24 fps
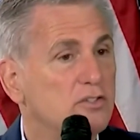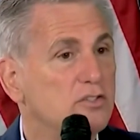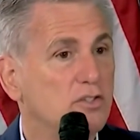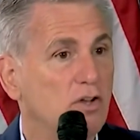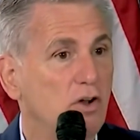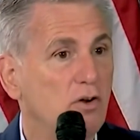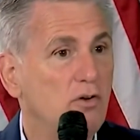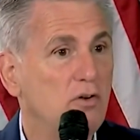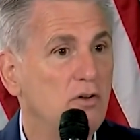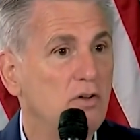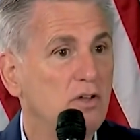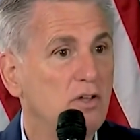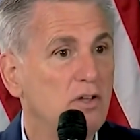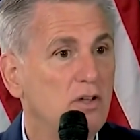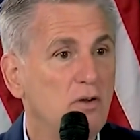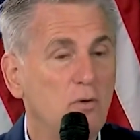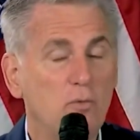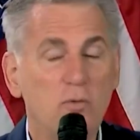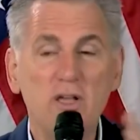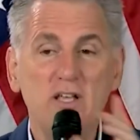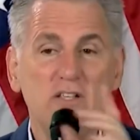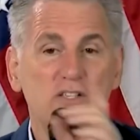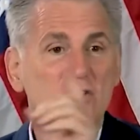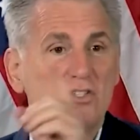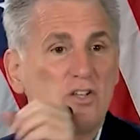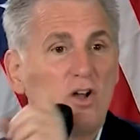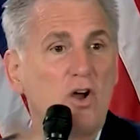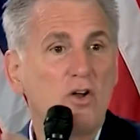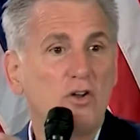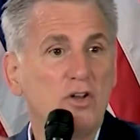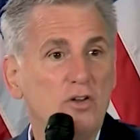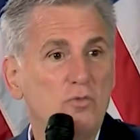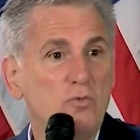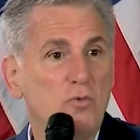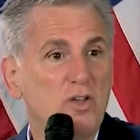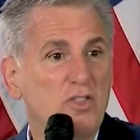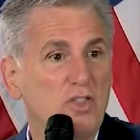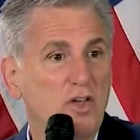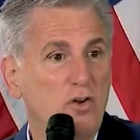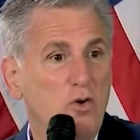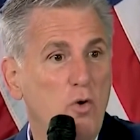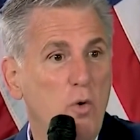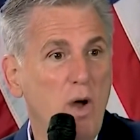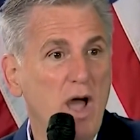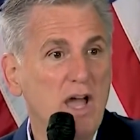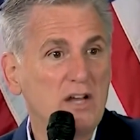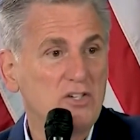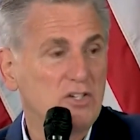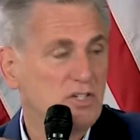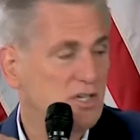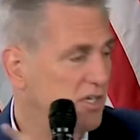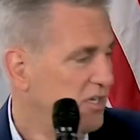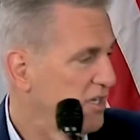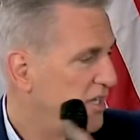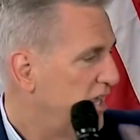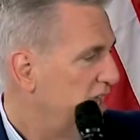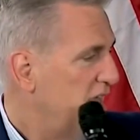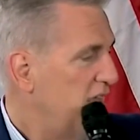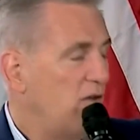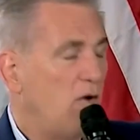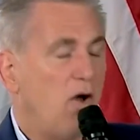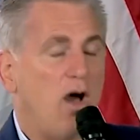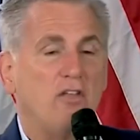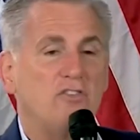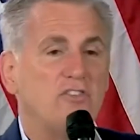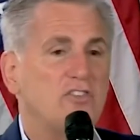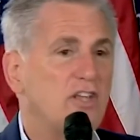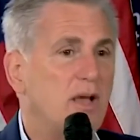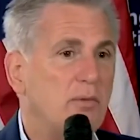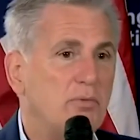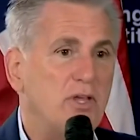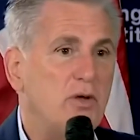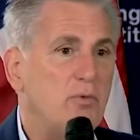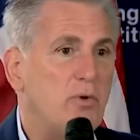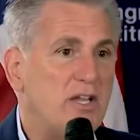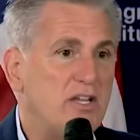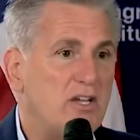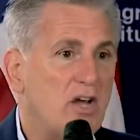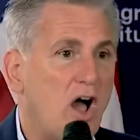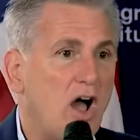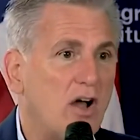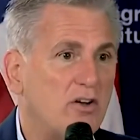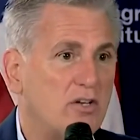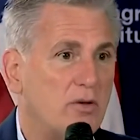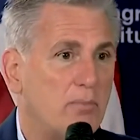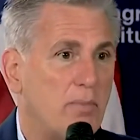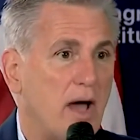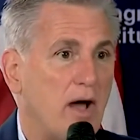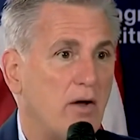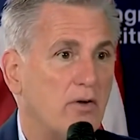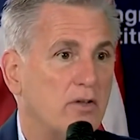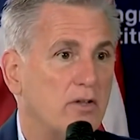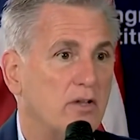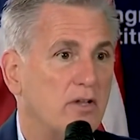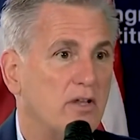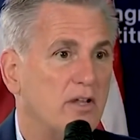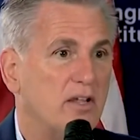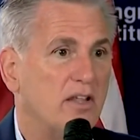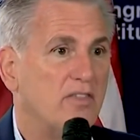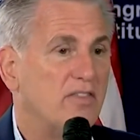So we started with a question on something we talked about.